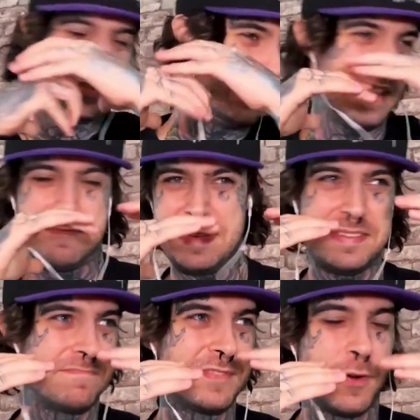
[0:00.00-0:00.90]
to like be
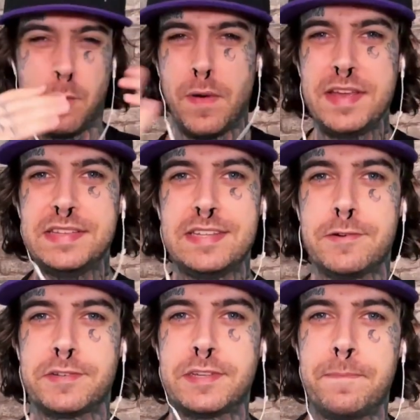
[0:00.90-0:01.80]
crazy
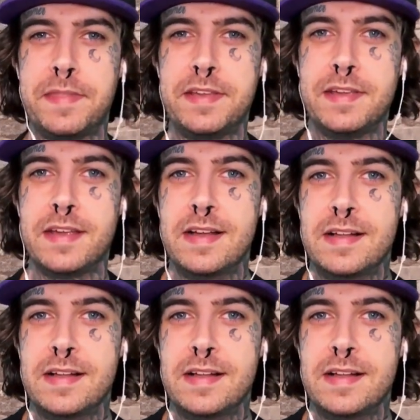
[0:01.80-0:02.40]
or something.